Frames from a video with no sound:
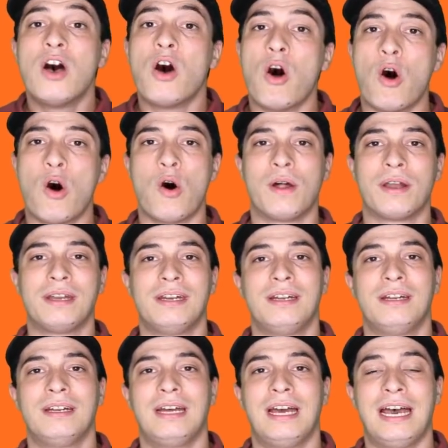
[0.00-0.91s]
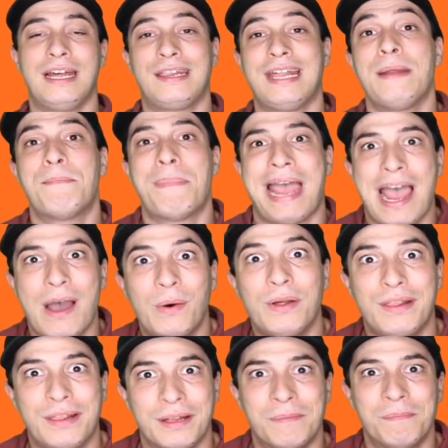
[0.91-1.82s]
on, they power
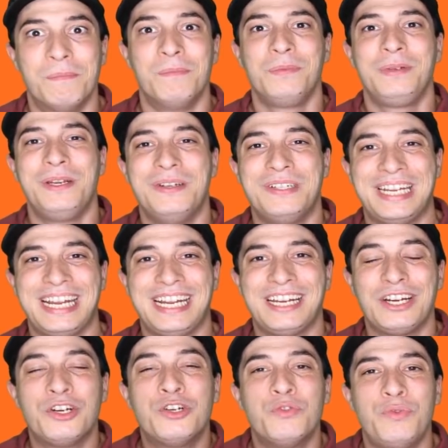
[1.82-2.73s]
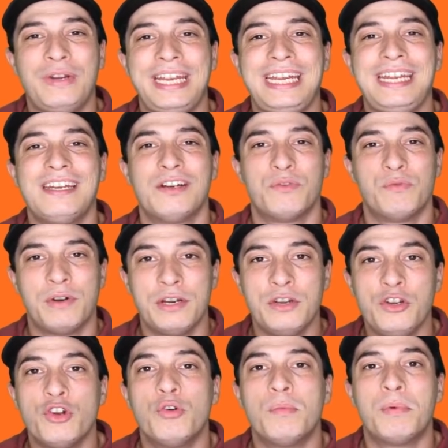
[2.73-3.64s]
them using green
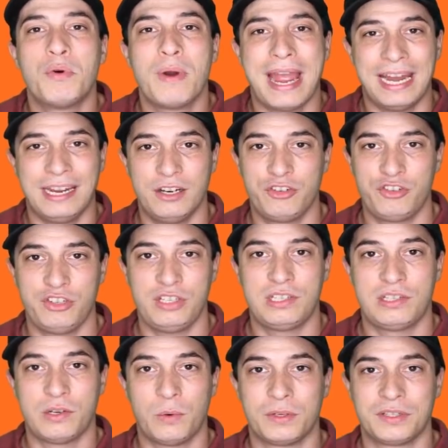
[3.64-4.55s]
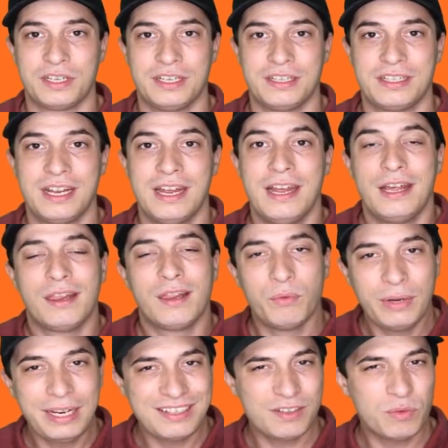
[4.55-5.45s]
renewable energy sources. The
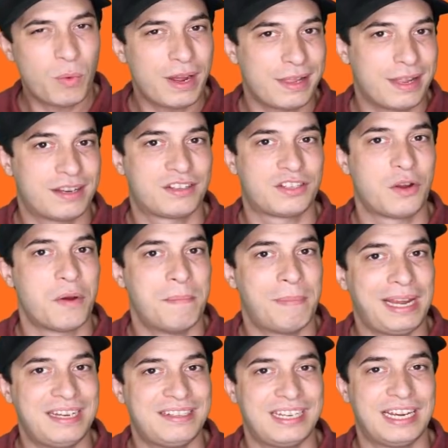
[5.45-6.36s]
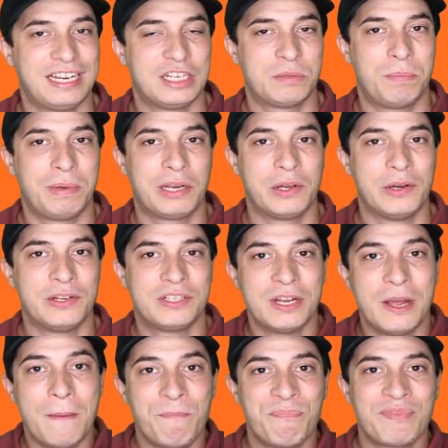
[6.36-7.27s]
reason why that's so amazing is because
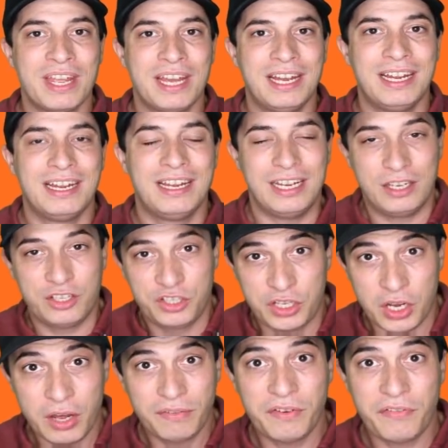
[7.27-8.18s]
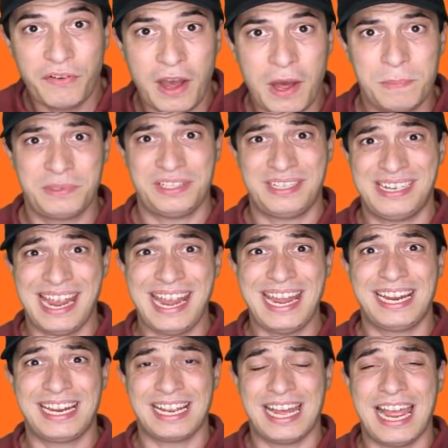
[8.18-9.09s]
server farms
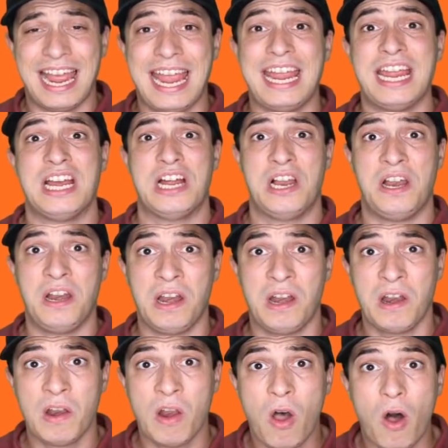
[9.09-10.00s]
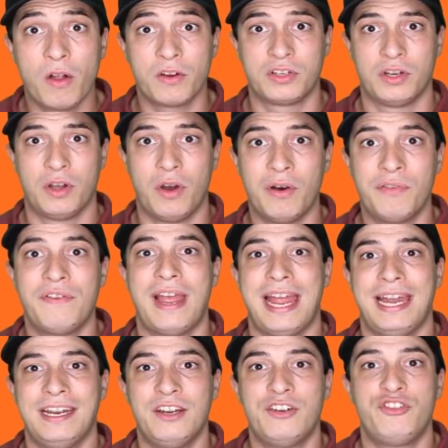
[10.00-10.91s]
take a lot of
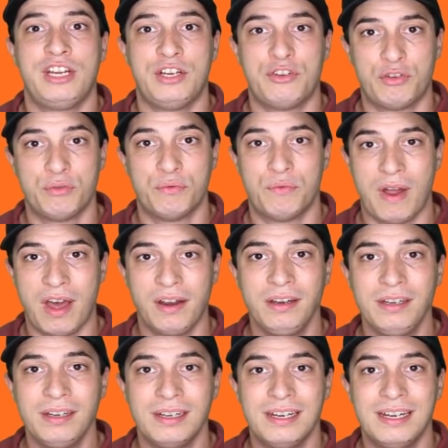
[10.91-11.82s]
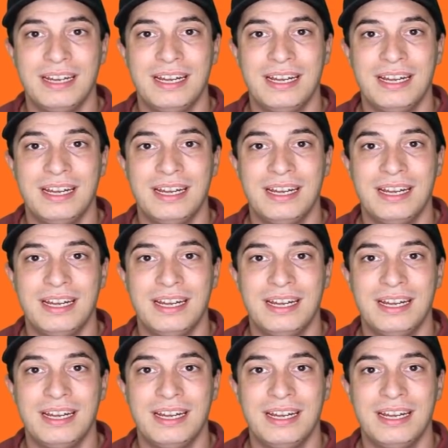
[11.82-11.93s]
energy to run.